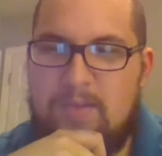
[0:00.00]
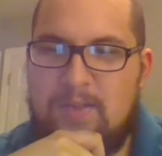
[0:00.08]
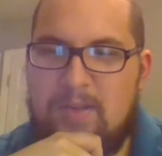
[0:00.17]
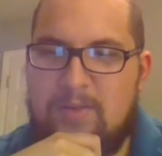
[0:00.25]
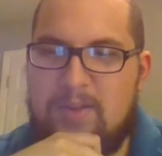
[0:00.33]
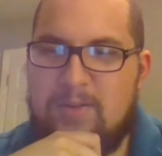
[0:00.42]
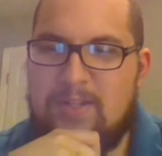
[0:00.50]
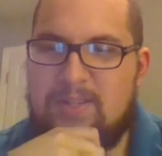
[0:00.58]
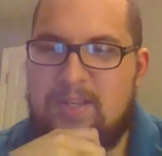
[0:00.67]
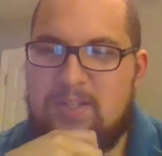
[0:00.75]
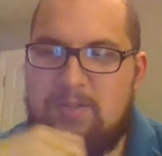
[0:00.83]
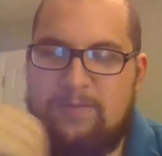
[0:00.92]

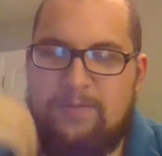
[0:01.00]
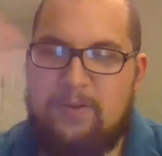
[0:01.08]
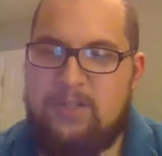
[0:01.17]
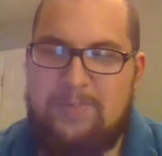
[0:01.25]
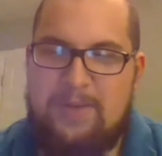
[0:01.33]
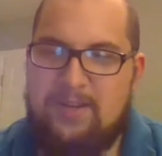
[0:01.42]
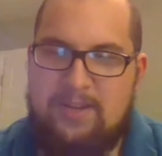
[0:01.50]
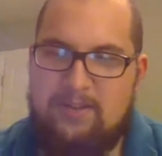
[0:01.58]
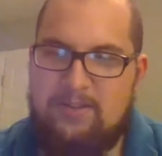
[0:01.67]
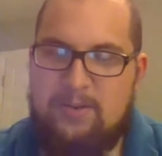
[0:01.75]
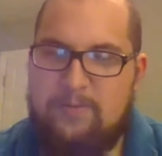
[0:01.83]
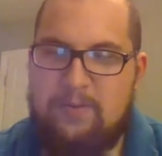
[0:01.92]
this first bit, and
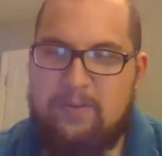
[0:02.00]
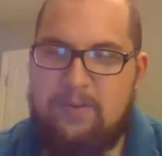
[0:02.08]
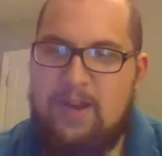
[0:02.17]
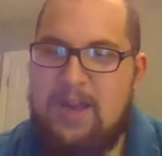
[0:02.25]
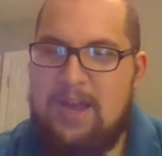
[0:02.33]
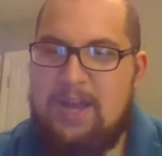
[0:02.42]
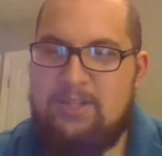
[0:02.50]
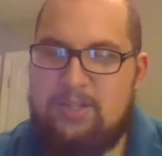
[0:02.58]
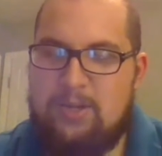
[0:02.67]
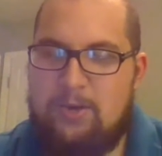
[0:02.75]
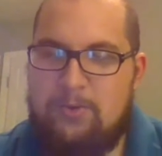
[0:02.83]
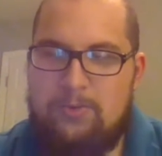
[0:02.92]
there's no further. And
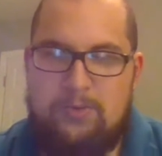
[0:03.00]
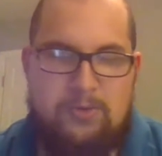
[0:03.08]
so